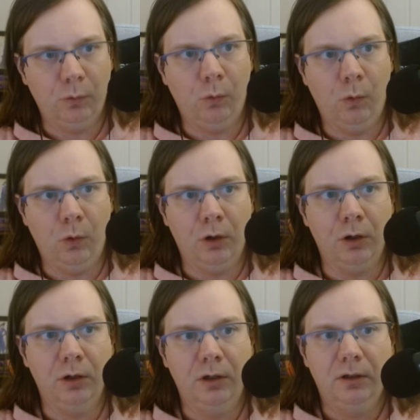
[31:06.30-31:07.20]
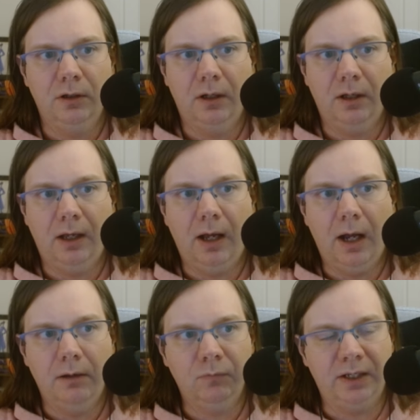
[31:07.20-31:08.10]
or
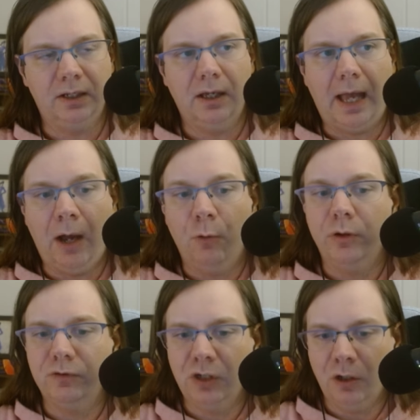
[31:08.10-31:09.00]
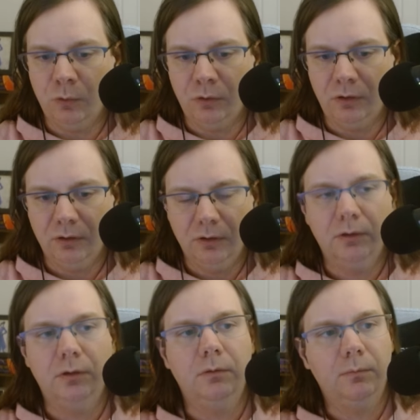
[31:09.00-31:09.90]
like out of tone,
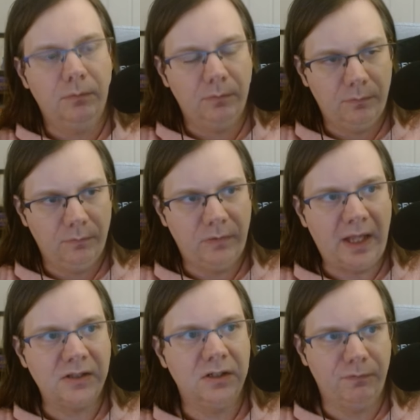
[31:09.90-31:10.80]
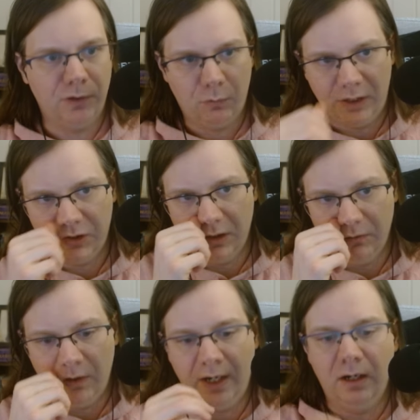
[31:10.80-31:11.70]
that's a different question,
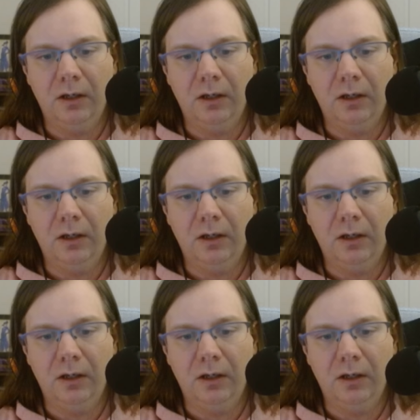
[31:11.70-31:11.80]
right?